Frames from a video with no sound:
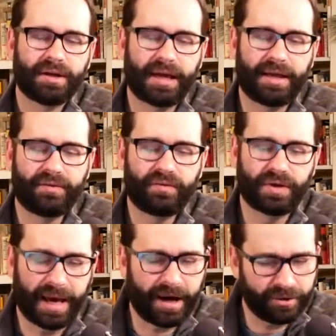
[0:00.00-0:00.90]
And
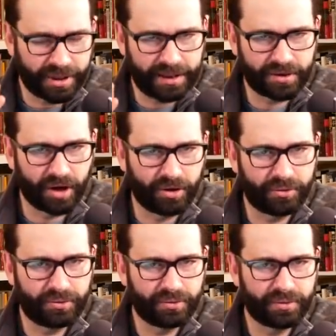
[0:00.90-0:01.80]
now they
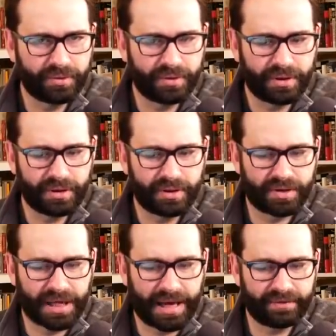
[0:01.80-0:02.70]
know
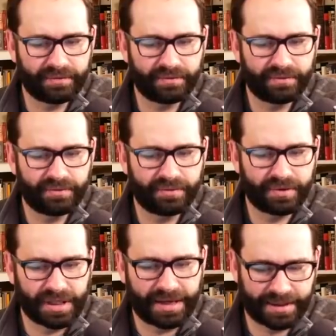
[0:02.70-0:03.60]
that
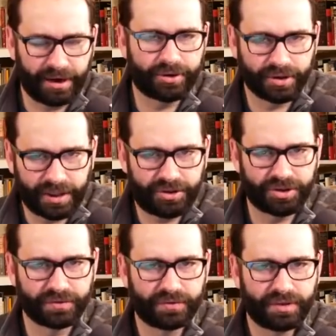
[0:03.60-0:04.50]
that
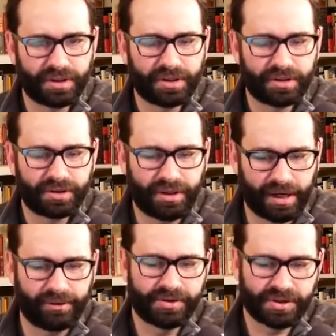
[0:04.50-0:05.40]
calculation
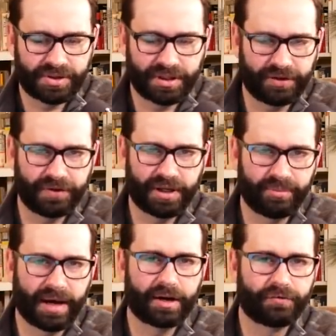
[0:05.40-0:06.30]
carries a significant
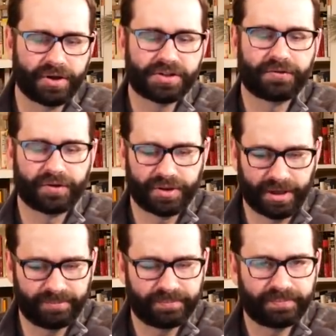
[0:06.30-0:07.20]
amount of risk for
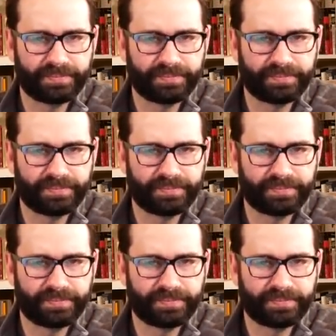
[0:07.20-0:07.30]
them.